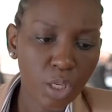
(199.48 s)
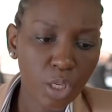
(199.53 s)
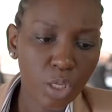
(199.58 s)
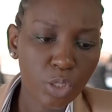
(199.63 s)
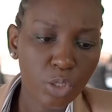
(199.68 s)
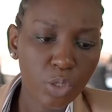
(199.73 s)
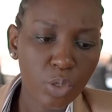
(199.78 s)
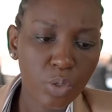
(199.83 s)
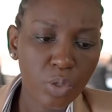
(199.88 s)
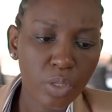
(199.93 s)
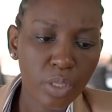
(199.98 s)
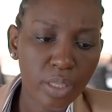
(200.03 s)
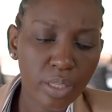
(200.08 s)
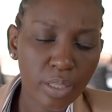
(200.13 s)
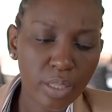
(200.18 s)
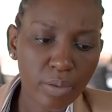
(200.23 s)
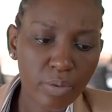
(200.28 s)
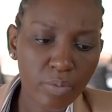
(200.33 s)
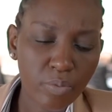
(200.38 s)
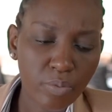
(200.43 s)
So
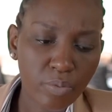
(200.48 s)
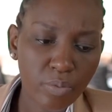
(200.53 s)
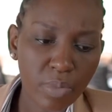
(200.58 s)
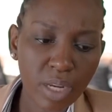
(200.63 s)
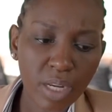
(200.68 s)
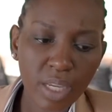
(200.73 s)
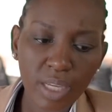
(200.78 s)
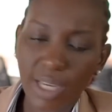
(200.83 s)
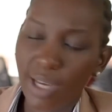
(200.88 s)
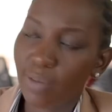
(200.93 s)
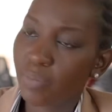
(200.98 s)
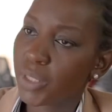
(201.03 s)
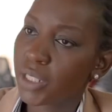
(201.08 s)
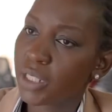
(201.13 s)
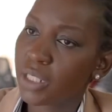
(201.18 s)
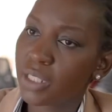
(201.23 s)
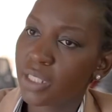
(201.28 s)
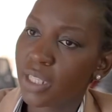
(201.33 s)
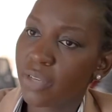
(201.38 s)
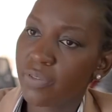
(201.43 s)
many
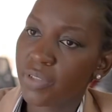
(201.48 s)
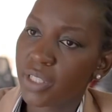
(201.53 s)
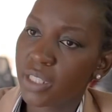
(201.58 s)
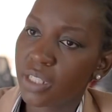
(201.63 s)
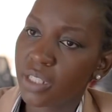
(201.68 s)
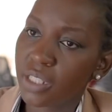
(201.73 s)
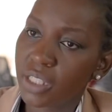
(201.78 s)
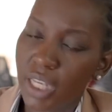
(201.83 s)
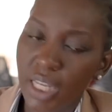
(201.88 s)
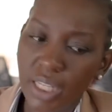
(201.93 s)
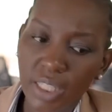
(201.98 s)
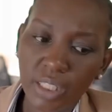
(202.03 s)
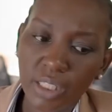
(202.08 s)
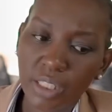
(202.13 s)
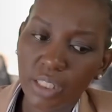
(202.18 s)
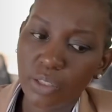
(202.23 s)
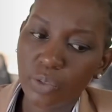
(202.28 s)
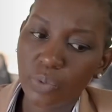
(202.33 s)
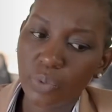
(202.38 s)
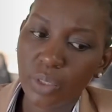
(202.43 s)
companies are facing
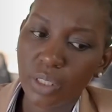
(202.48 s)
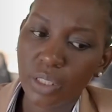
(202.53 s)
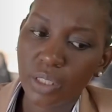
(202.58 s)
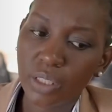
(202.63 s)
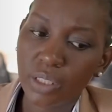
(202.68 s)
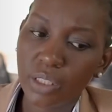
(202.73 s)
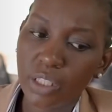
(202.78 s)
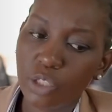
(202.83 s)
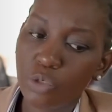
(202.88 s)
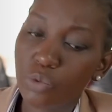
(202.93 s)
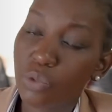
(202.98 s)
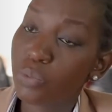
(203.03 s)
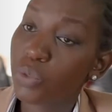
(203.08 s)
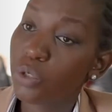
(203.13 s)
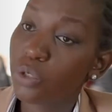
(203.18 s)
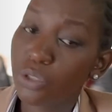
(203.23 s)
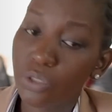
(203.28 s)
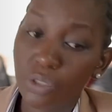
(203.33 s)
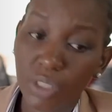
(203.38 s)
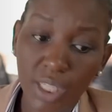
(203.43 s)
challenges with
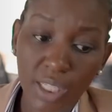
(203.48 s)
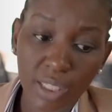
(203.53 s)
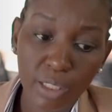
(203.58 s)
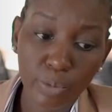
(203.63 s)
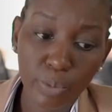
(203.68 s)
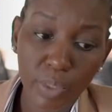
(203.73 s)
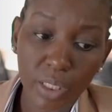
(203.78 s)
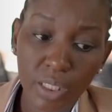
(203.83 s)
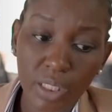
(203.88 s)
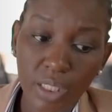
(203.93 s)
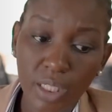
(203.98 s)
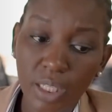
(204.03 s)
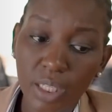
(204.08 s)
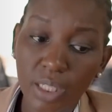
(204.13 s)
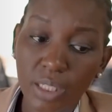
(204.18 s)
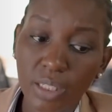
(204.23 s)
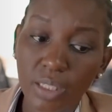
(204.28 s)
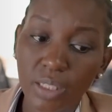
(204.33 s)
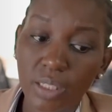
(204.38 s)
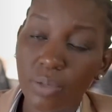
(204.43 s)
distribution
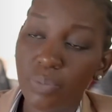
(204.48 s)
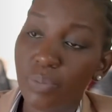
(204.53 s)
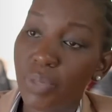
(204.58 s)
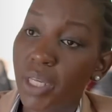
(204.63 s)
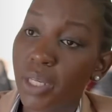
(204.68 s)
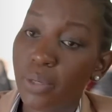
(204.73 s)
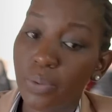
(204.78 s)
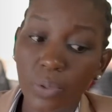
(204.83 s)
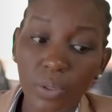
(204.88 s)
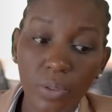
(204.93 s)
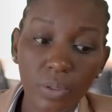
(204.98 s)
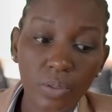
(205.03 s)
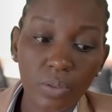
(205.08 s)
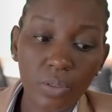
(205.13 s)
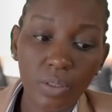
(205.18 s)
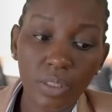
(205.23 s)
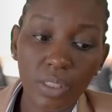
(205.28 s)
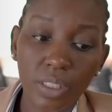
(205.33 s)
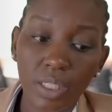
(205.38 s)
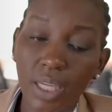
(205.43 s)
expenses, payroll,
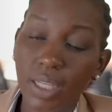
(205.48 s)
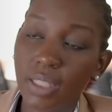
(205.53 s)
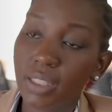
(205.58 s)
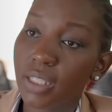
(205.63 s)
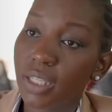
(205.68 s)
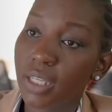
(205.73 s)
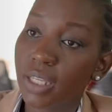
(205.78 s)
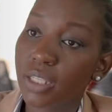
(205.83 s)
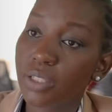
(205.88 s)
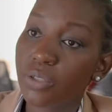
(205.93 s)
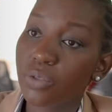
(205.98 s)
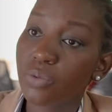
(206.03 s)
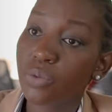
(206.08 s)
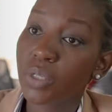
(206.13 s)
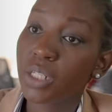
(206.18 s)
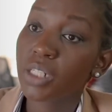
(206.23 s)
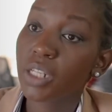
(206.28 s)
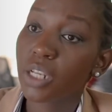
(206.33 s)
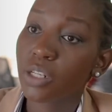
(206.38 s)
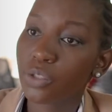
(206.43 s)
taxes,
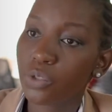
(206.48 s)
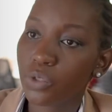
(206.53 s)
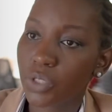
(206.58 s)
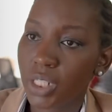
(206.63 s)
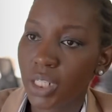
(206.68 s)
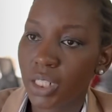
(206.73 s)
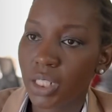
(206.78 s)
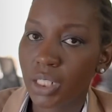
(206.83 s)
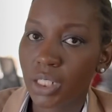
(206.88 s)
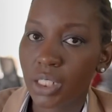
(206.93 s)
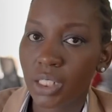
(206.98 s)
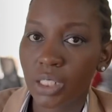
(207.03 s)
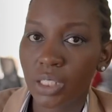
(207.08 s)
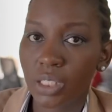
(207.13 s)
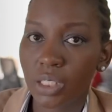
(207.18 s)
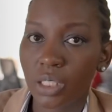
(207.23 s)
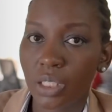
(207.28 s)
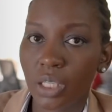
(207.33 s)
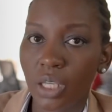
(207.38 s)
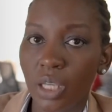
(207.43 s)
rent and utilities,